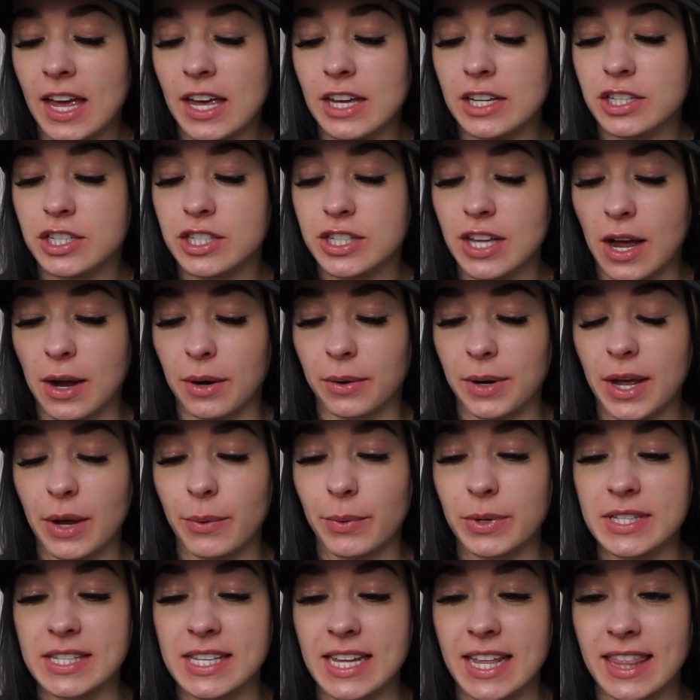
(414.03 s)
So it
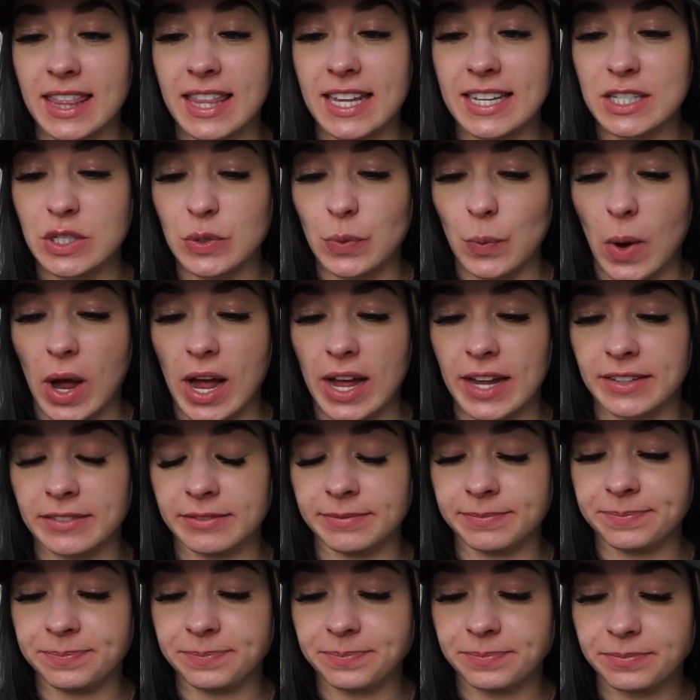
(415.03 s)
was this
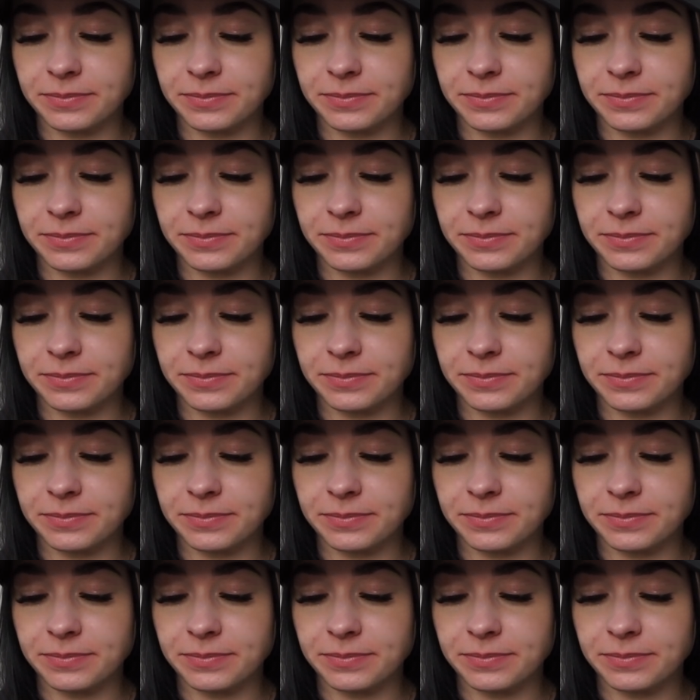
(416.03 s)
one.